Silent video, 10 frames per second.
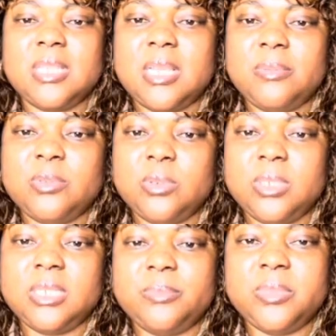do in
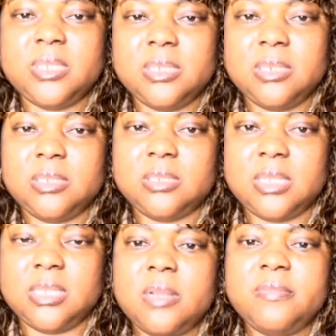this
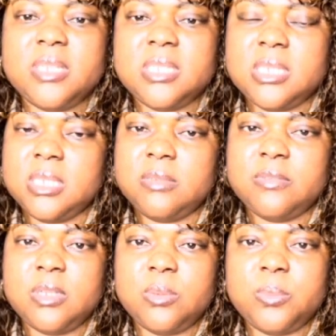website, everything
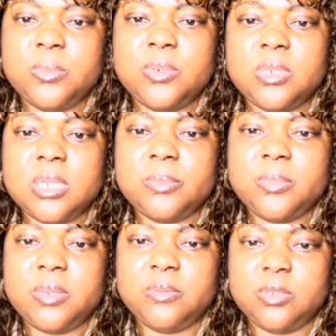that you can be
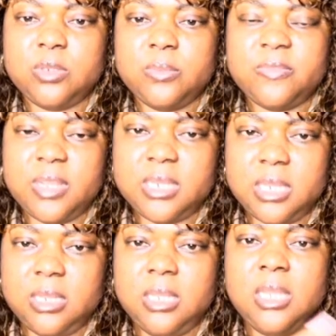able to find here,
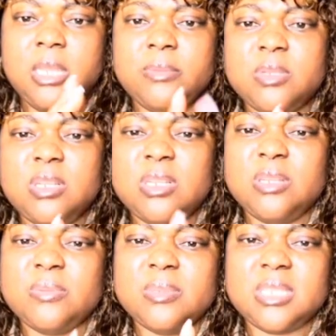not only
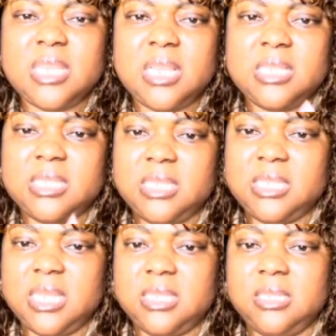healthcare assistant.